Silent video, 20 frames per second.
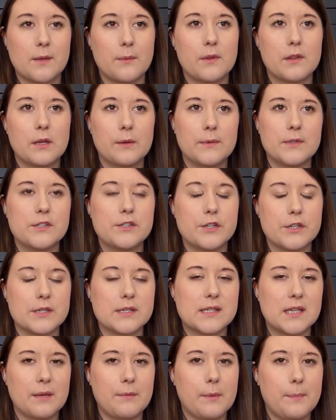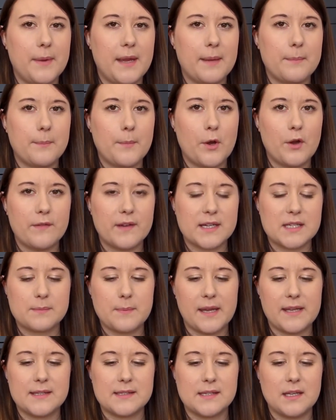So although it does seem a bit more
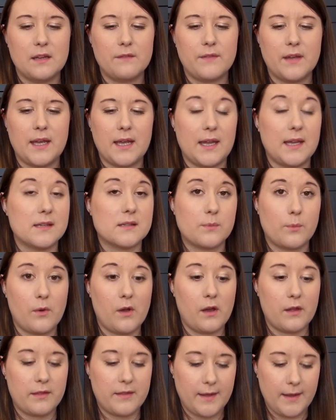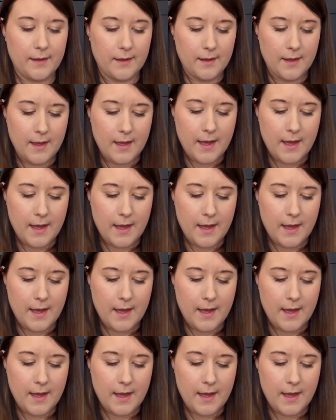expensive, it is worth it.